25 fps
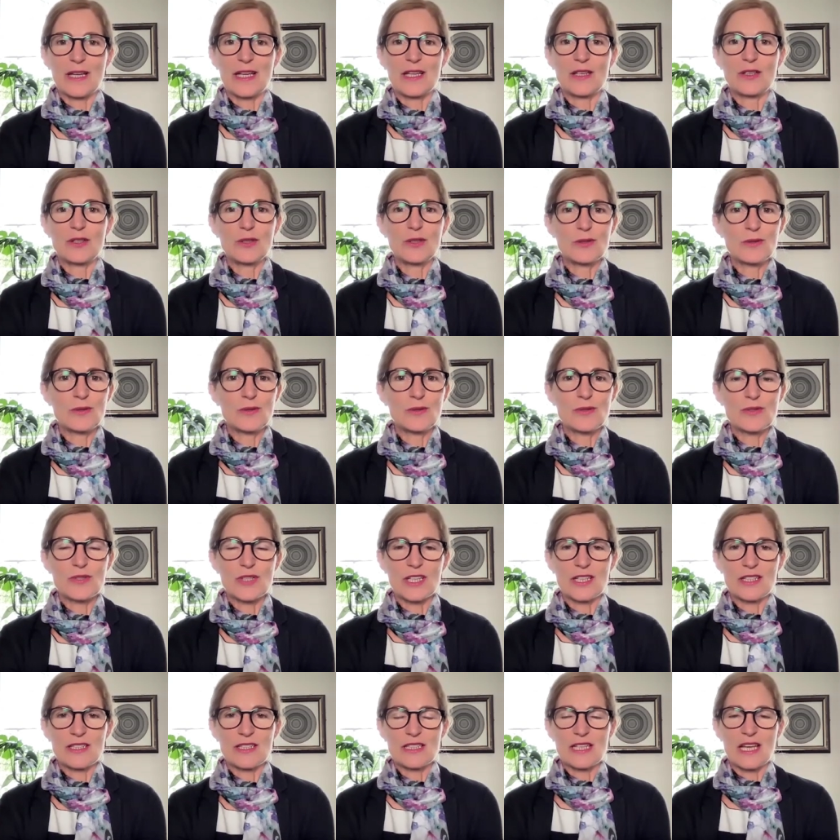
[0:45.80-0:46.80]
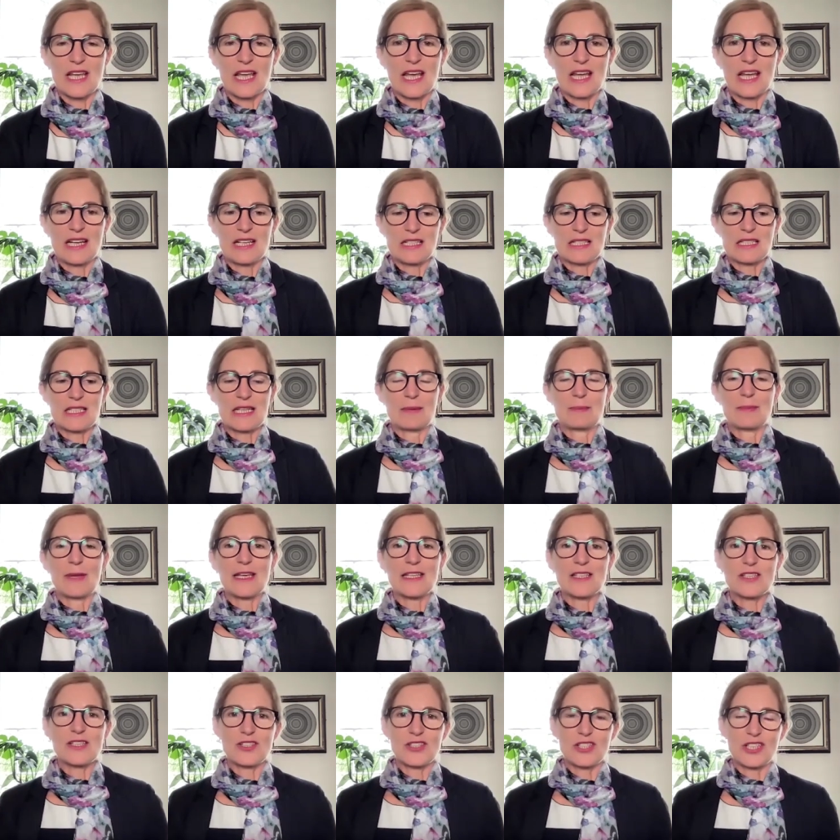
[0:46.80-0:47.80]
news and
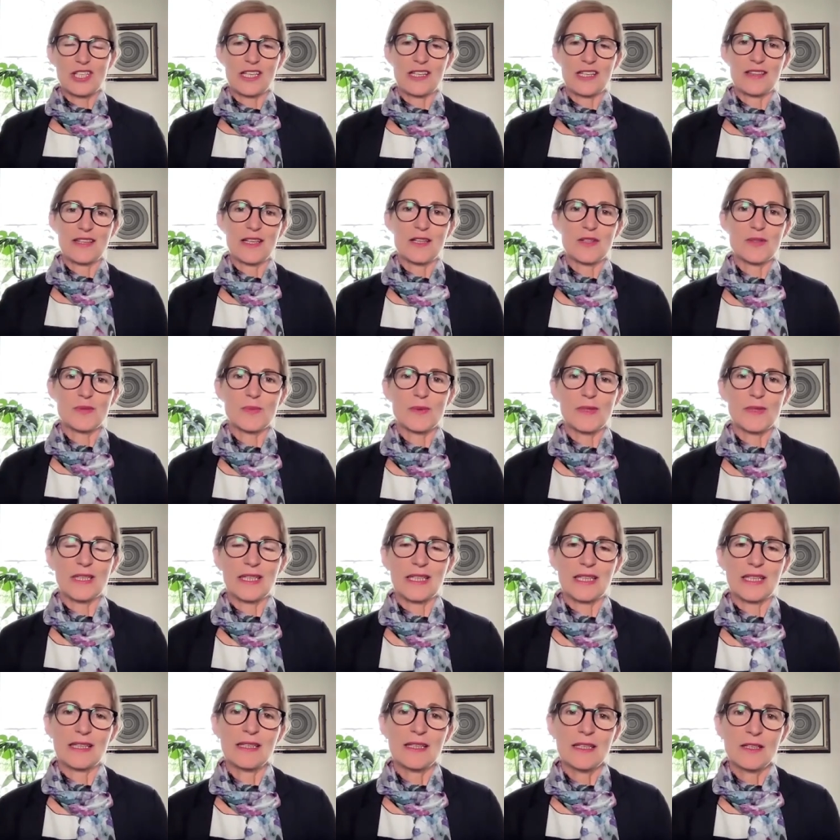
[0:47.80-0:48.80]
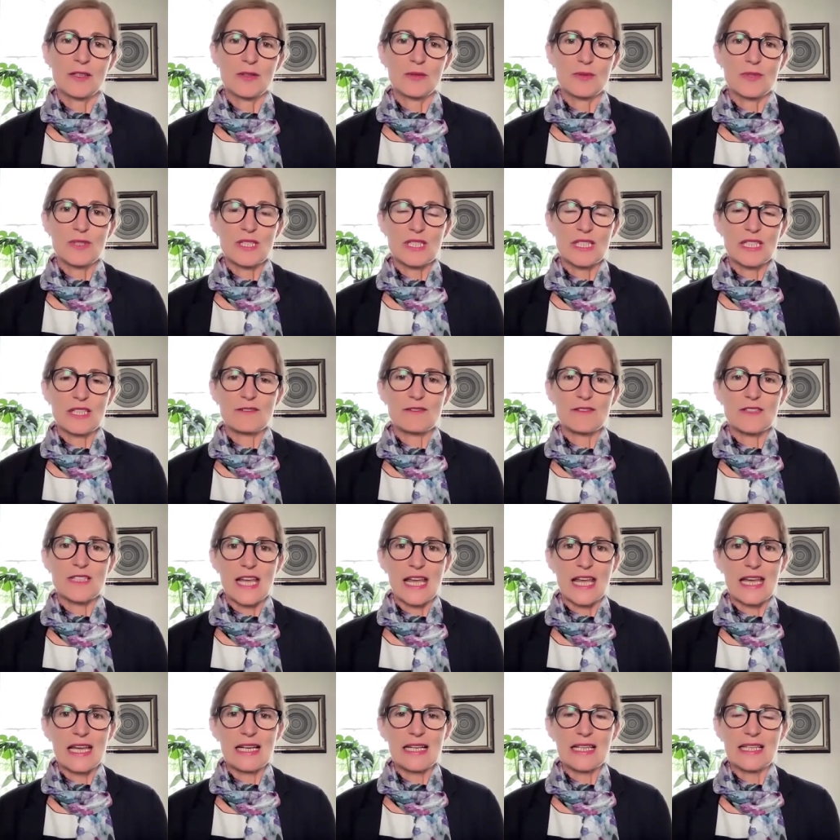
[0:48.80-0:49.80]
messaging that we receive
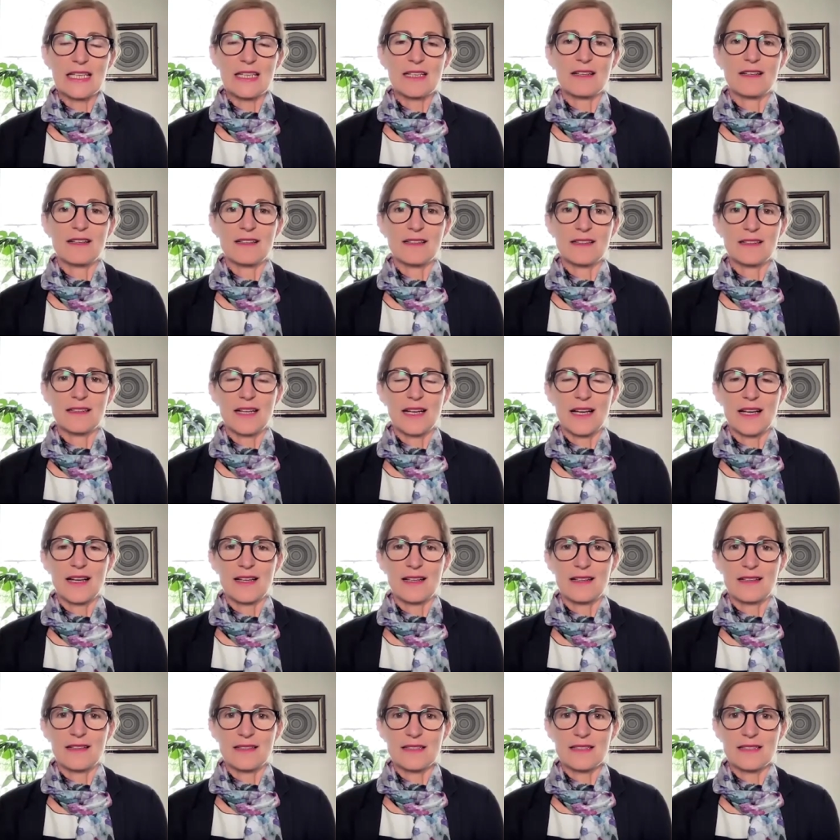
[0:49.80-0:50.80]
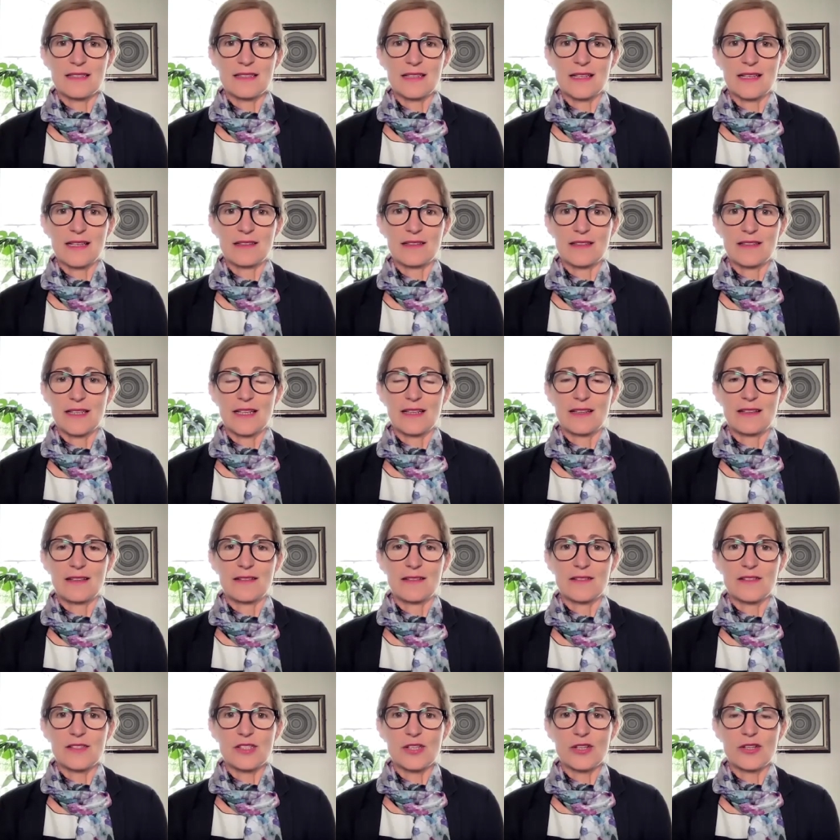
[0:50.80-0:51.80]
daily on
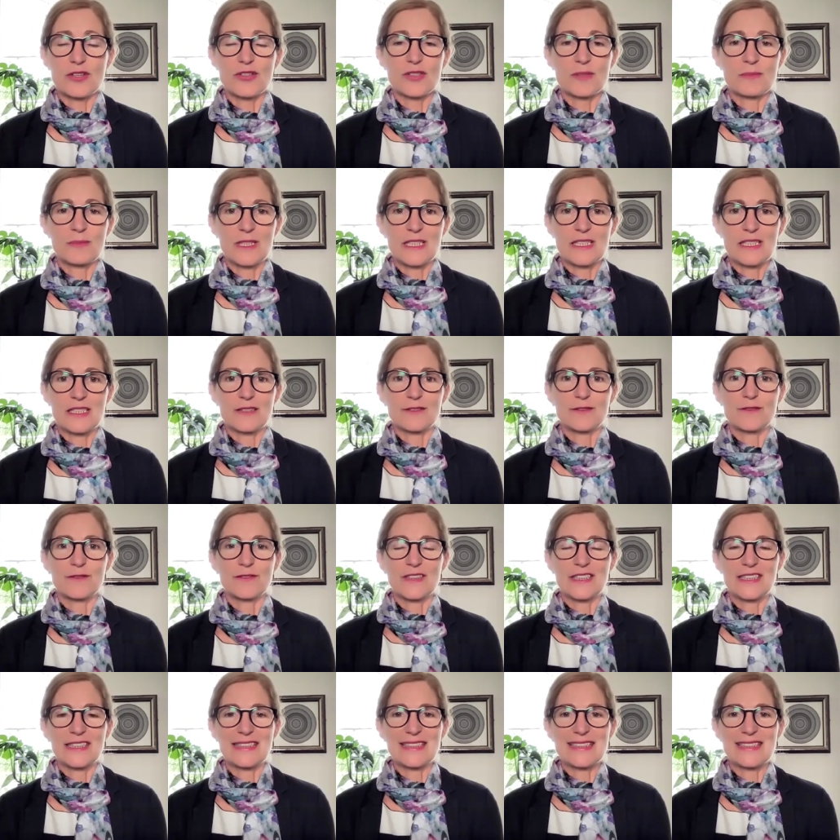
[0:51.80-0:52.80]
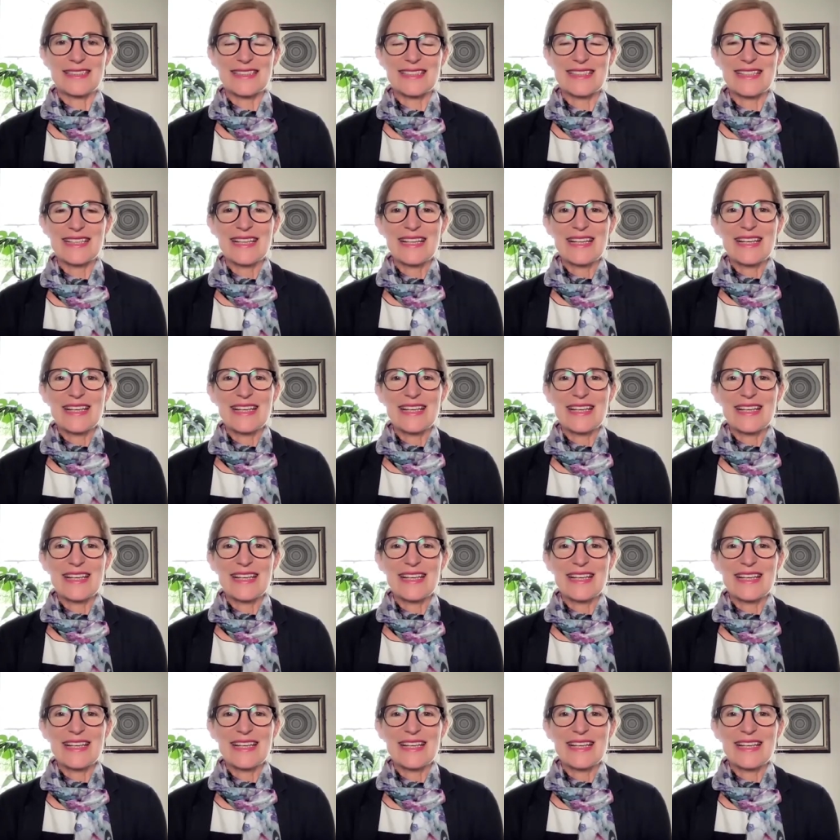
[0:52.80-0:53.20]
our social media feeds.